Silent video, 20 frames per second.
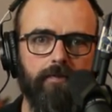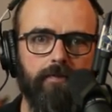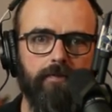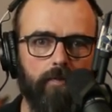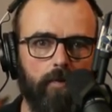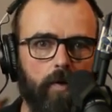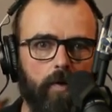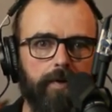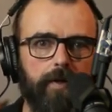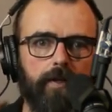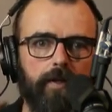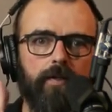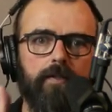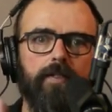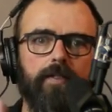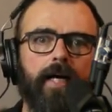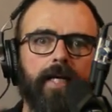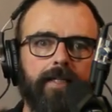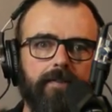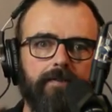what would it look
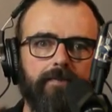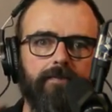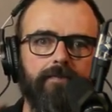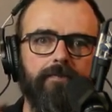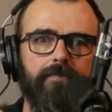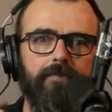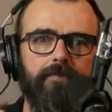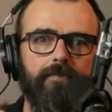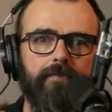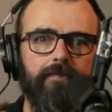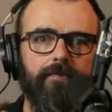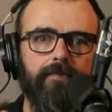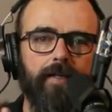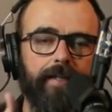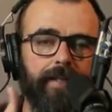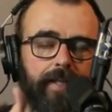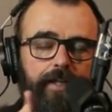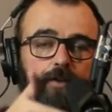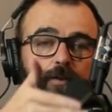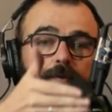like?
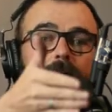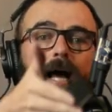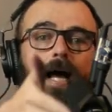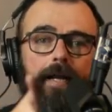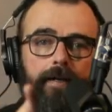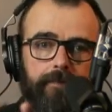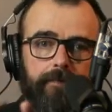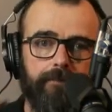And then do that.